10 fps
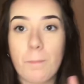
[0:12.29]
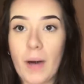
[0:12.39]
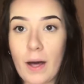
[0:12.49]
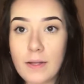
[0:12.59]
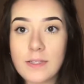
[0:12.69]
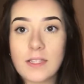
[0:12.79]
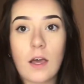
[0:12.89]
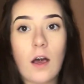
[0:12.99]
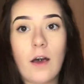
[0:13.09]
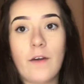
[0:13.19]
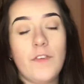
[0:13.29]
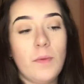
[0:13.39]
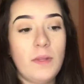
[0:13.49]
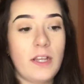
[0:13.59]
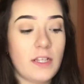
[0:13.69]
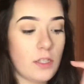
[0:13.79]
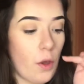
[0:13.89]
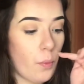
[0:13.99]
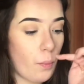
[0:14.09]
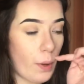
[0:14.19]
but filming this
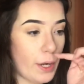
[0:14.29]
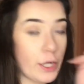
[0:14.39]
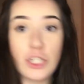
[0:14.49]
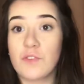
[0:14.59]
when it